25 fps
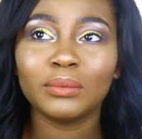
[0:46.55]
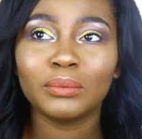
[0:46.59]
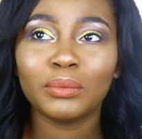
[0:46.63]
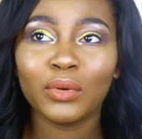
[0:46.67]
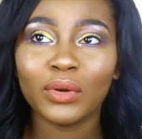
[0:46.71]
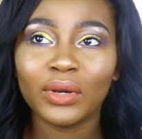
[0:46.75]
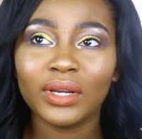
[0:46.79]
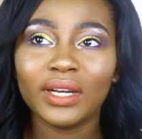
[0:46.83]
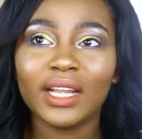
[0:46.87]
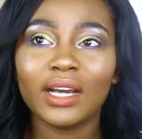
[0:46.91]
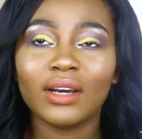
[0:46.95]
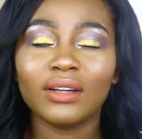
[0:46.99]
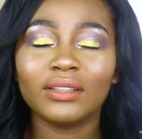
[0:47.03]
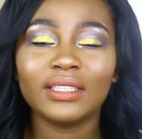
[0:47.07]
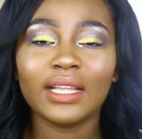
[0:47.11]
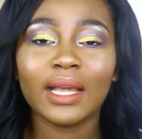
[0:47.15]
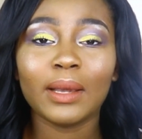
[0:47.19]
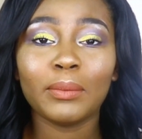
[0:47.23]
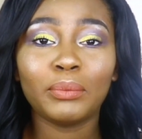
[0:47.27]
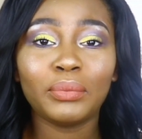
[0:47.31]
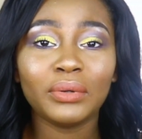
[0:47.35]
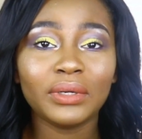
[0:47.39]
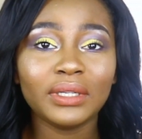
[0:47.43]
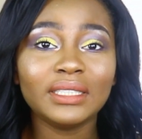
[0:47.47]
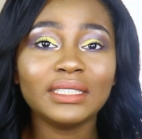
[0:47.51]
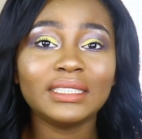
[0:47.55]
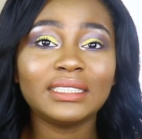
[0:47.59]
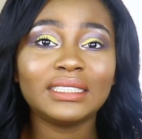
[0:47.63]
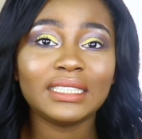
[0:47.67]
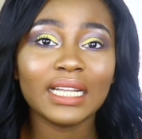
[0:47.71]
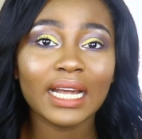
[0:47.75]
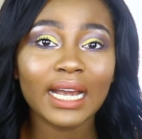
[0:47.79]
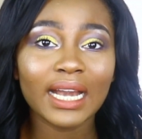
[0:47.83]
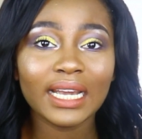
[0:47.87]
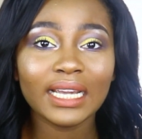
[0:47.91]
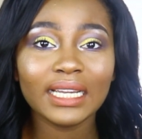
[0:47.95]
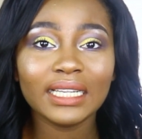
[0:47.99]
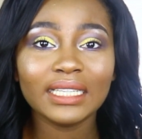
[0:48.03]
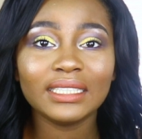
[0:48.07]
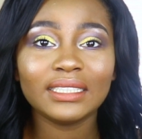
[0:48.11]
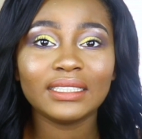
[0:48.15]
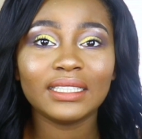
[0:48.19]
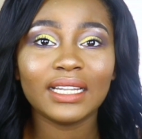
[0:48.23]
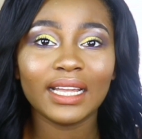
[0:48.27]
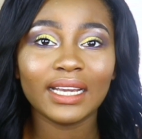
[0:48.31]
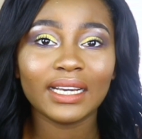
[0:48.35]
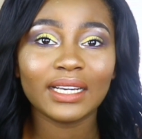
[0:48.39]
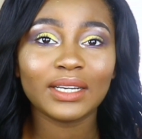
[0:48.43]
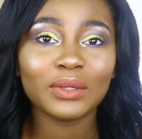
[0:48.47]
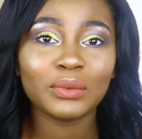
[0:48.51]
point out that Prince died
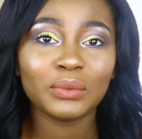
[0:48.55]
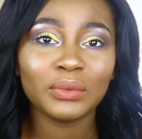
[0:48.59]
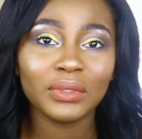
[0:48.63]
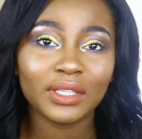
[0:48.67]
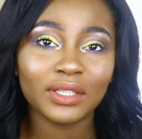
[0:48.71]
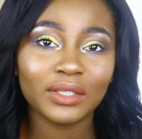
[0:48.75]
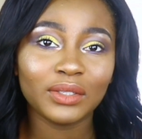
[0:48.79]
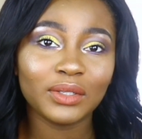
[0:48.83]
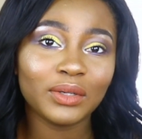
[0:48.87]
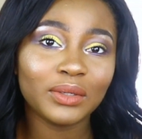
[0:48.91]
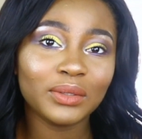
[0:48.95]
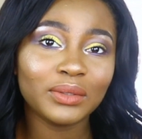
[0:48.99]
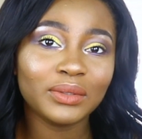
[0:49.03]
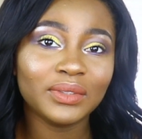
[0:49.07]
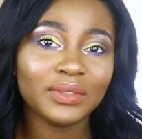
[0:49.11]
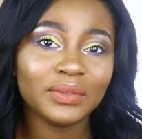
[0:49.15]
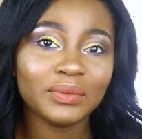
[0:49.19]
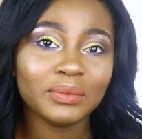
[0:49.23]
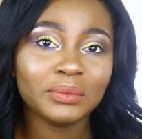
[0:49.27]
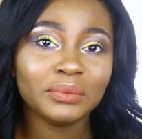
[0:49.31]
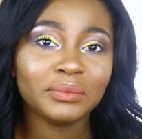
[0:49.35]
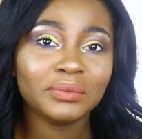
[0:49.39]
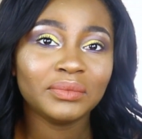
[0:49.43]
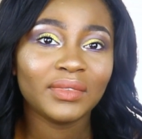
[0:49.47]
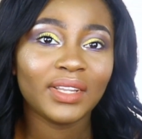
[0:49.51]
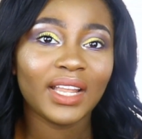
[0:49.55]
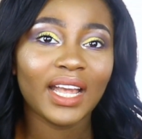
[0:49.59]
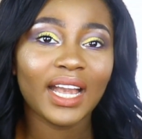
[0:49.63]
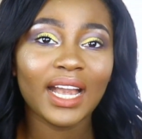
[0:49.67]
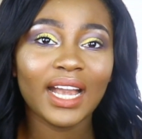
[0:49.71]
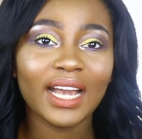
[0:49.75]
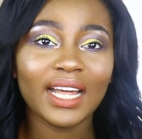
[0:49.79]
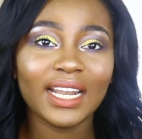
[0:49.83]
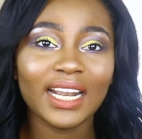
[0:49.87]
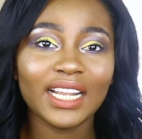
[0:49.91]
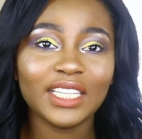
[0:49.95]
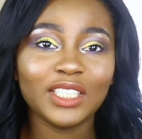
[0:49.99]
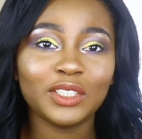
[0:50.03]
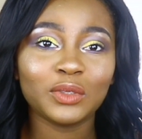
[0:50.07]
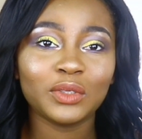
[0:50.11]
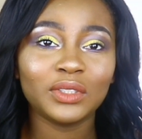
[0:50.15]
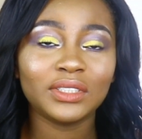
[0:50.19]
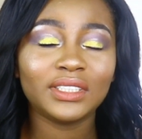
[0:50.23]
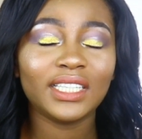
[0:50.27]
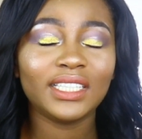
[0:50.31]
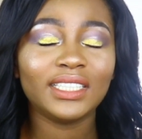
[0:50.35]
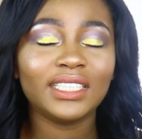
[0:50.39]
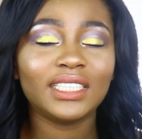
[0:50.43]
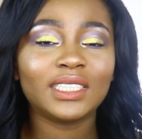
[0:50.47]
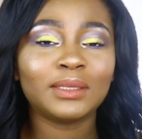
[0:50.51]
like a week ago, and I just want
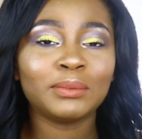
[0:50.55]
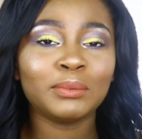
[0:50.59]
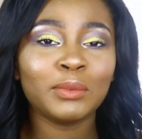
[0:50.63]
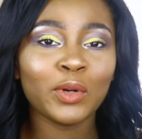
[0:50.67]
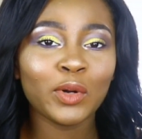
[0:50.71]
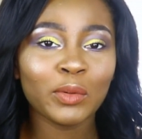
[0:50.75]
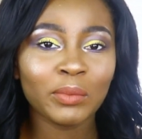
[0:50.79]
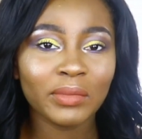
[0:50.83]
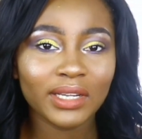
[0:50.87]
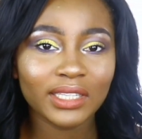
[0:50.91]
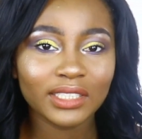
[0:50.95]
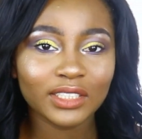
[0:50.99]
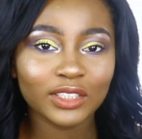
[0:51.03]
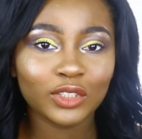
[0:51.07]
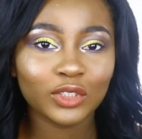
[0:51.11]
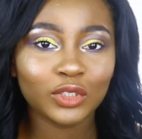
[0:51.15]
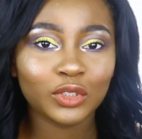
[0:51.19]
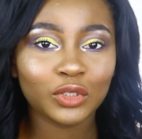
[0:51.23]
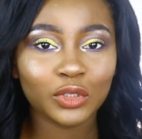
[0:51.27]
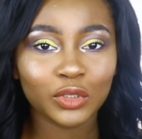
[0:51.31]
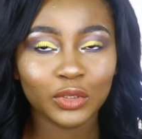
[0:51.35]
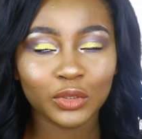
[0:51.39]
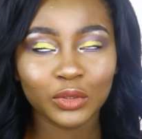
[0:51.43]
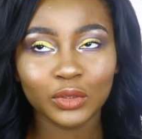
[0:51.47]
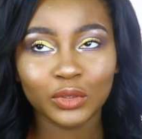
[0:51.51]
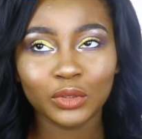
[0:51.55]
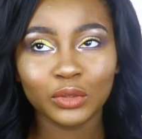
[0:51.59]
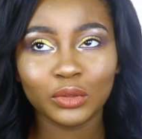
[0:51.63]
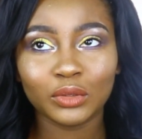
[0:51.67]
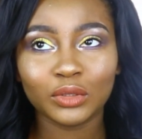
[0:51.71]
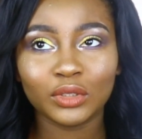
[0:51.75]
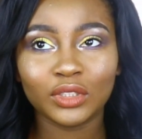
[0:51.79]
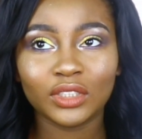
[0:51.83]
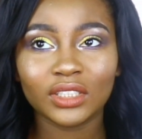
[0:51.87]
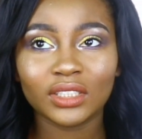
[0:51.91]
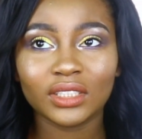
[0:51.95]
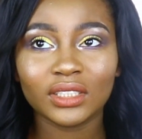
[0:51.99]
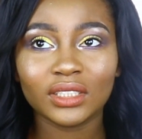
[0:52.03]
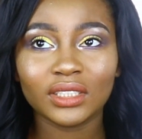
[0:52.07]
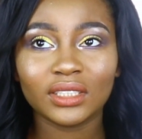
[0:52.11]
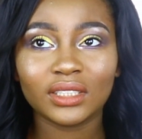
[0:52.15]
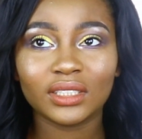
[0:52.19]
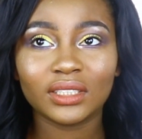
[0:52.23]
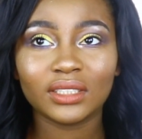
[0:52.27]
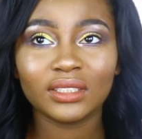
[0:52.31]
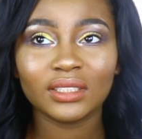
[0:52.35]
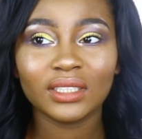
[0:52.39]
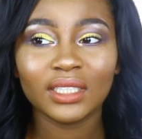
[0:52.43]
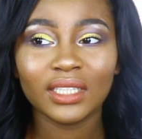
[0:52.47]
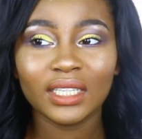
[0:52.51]
to take this moment to just
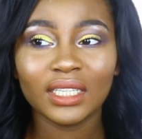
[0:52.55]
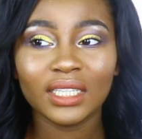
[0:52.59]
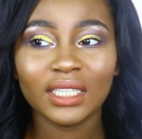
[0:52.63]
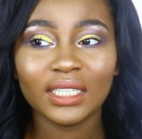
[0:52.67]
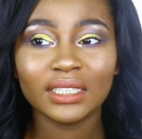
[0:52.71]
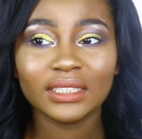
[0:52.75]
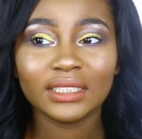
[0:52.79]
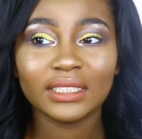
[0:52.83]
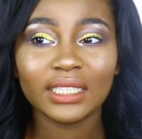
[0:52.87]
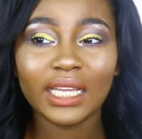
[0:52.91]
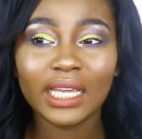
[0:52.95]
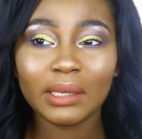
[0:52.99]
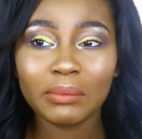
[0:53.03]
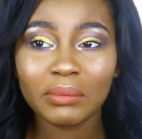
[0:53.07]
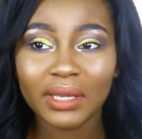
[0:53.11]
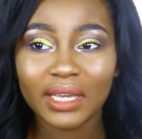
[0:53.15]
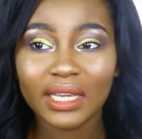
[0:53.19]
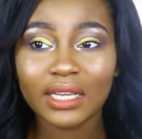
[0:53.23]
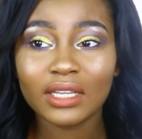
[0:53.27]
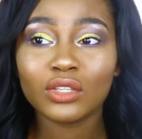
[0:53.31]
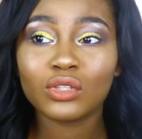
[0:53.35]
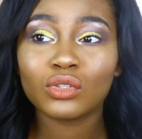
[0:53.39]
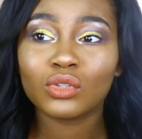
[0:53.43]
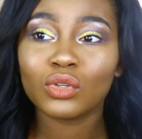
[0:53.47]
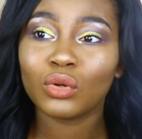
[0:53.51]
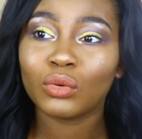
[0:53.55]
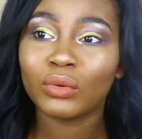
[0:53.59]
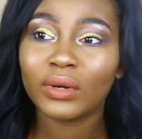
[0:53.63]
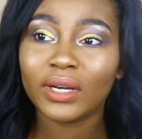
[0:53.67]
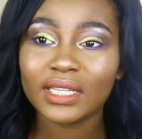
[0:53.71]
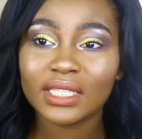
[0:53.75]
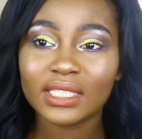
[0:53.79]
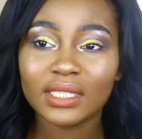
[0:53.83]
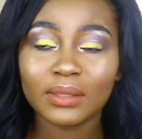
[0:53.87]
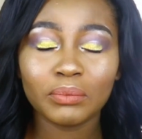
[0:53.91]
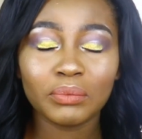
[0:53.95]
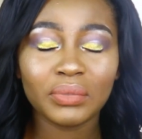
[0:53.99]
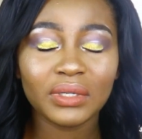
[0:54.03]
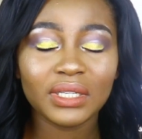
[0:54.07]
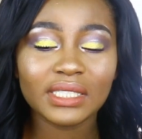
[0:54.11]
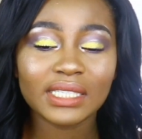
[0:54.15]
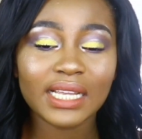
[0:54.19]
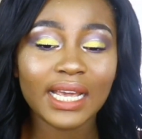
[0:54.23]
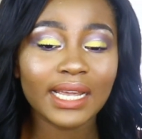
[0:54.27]
say may he still rest in peace.